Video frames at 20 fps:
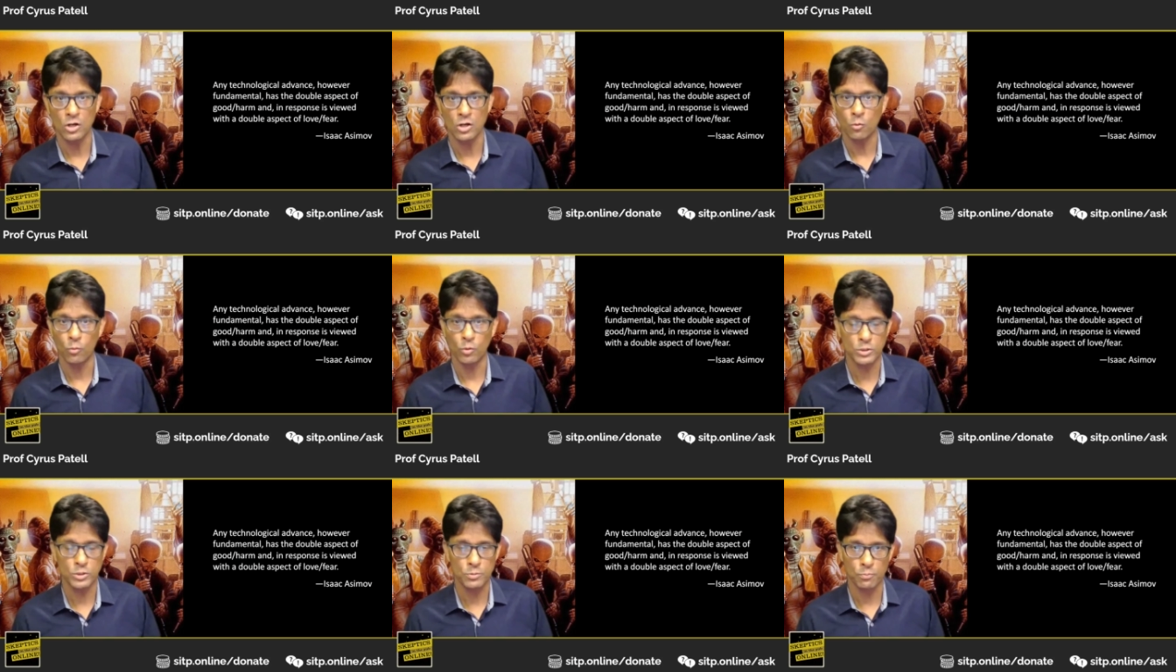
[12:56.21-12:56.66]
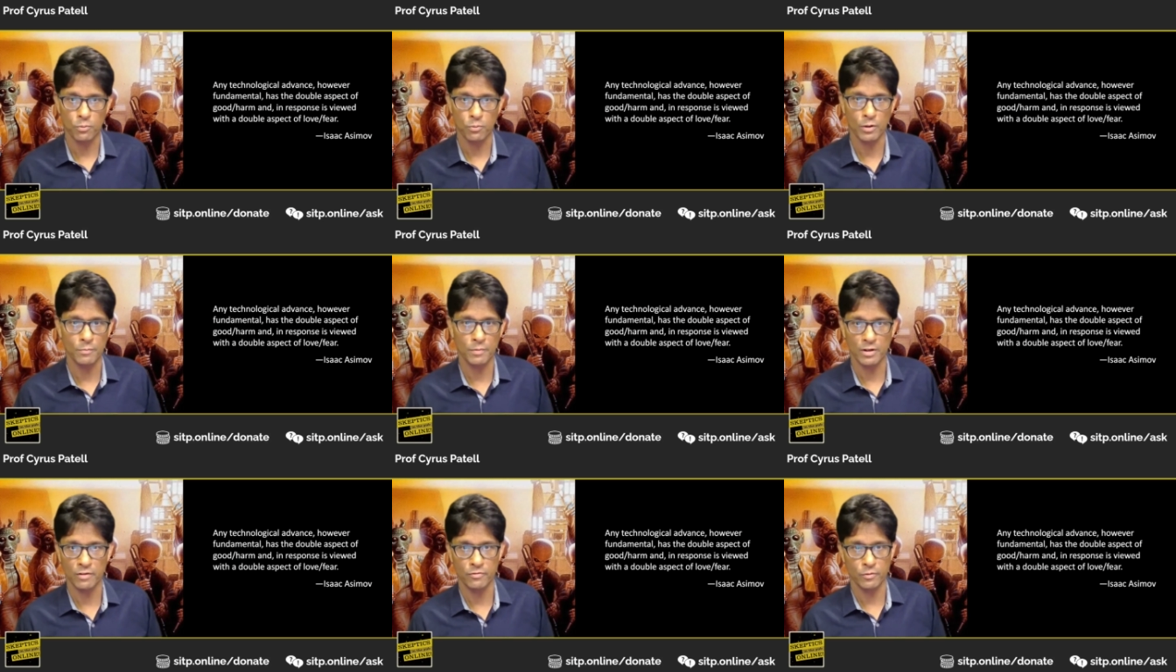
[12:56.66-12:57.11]

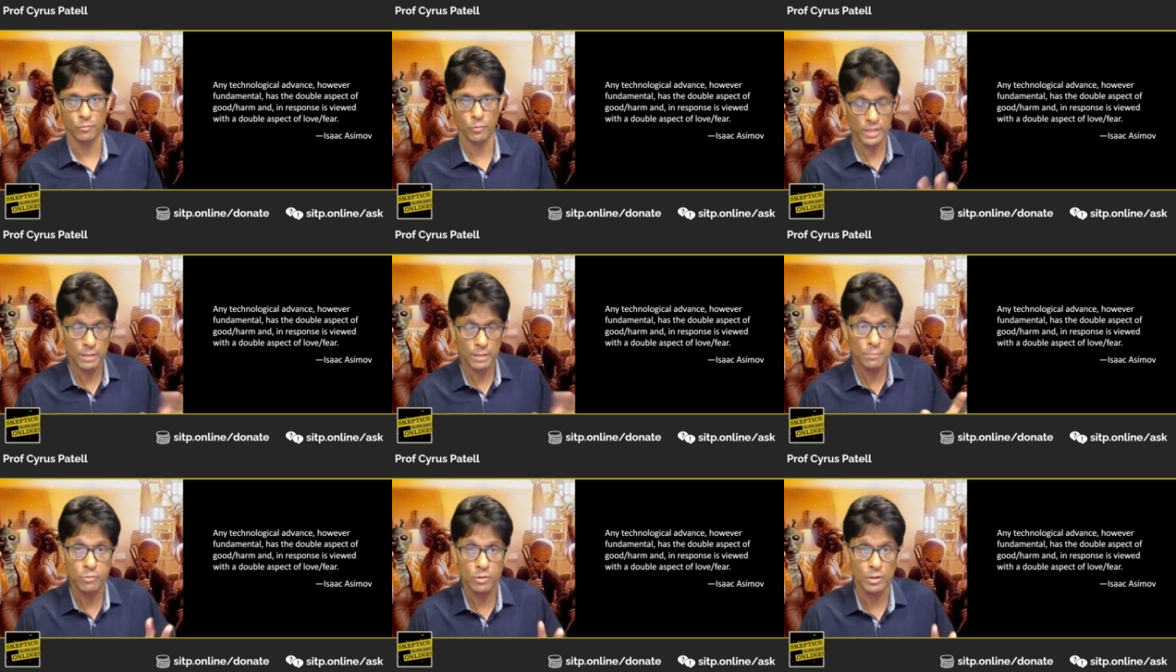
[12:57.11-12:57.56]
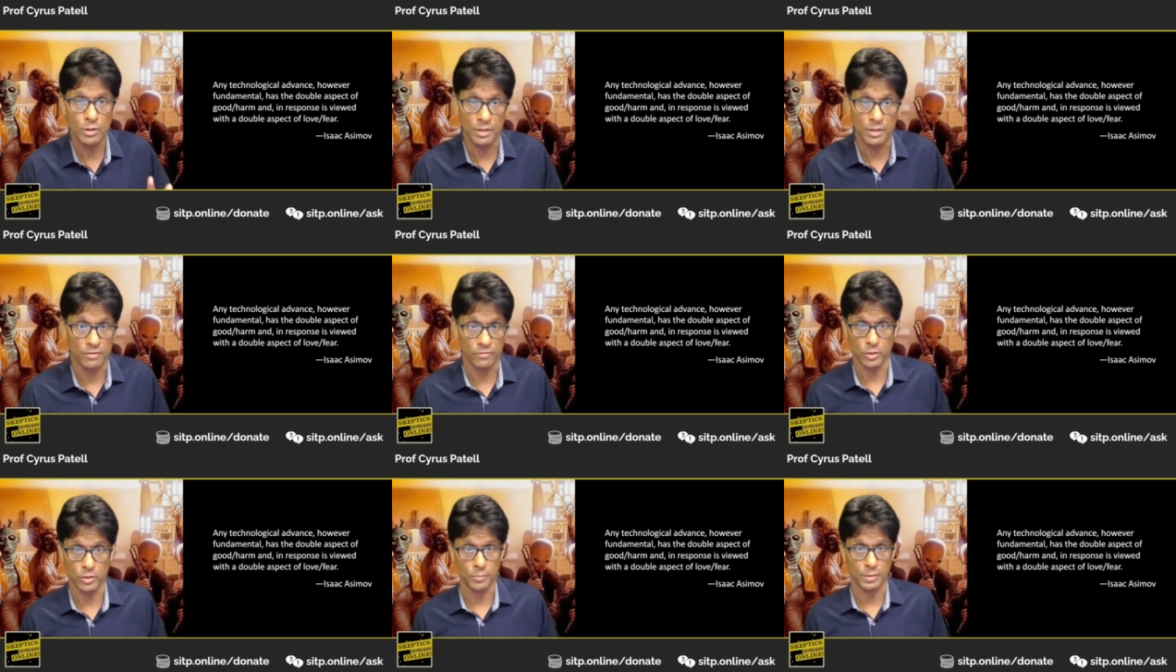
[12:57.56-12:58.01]
within
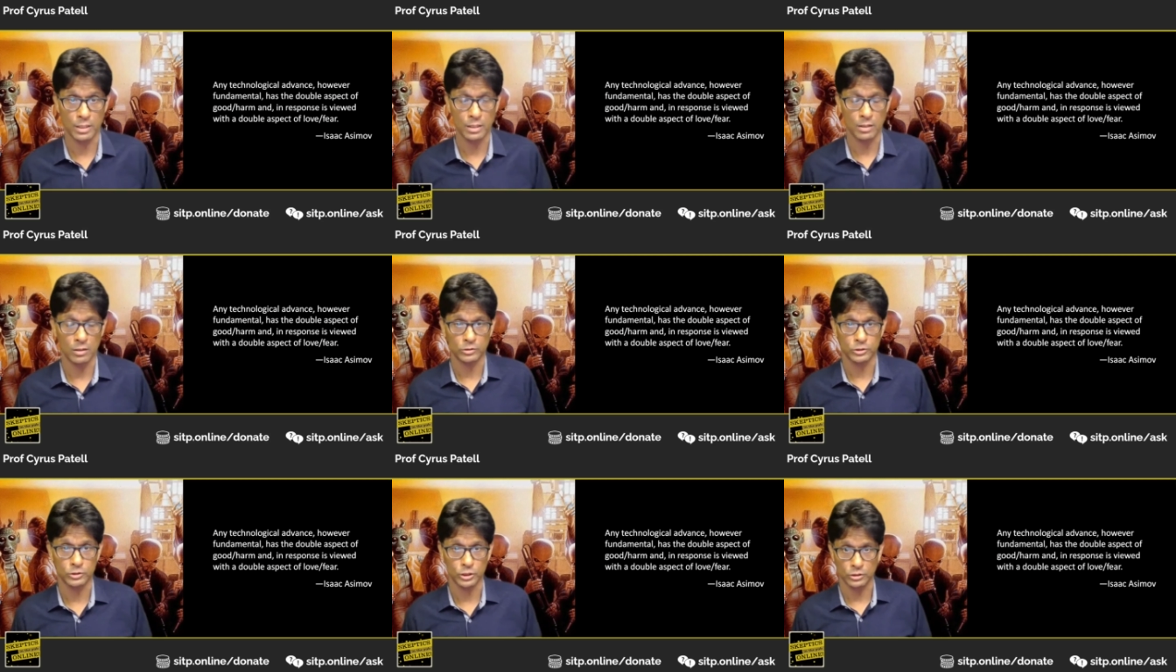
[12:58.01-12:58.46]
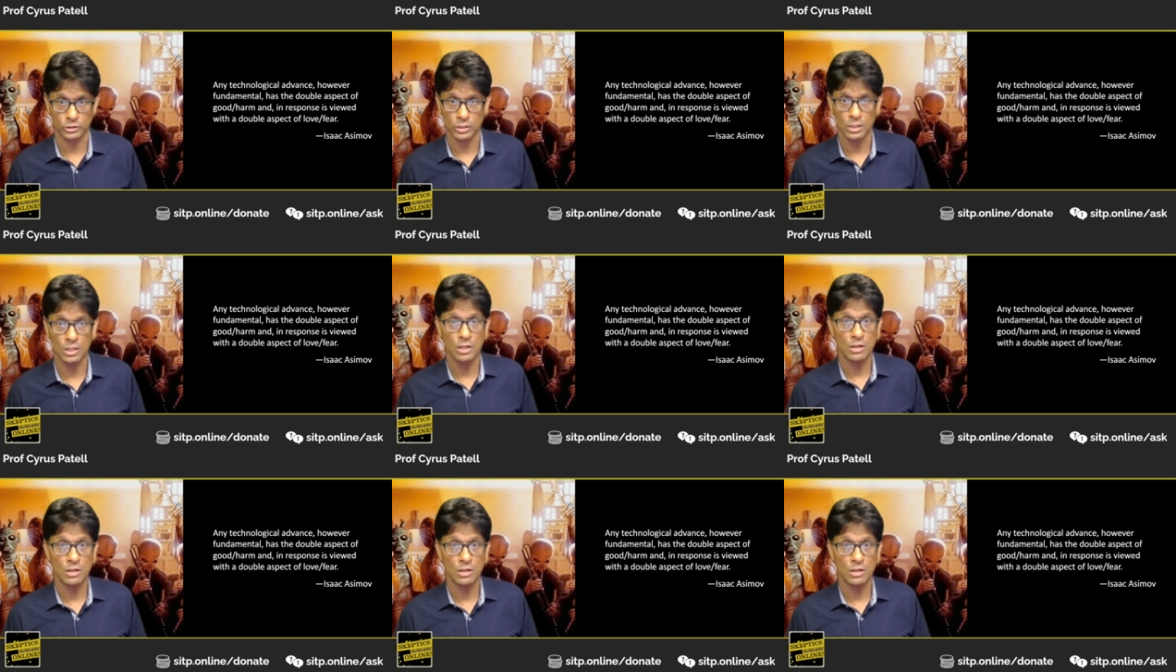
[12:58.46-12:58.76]
primitive human cultures: